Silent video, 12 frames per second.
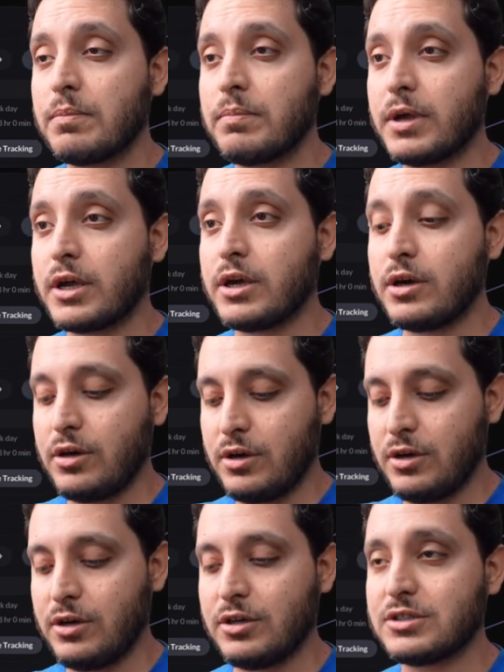
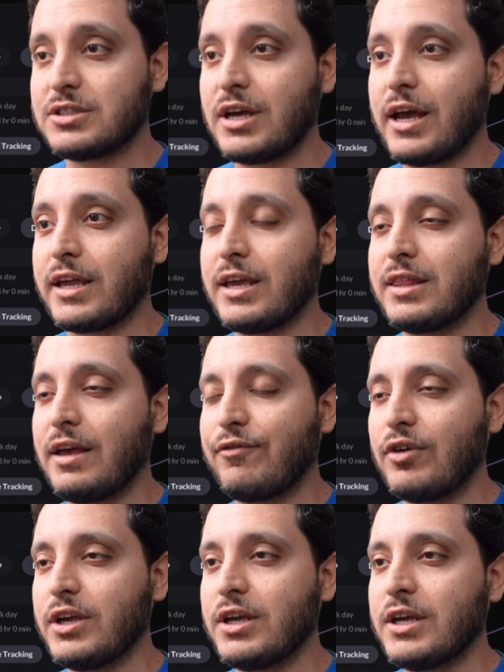because I can
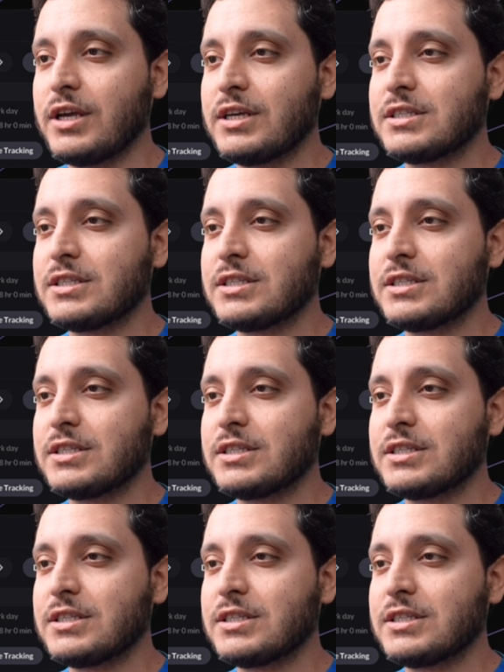definitely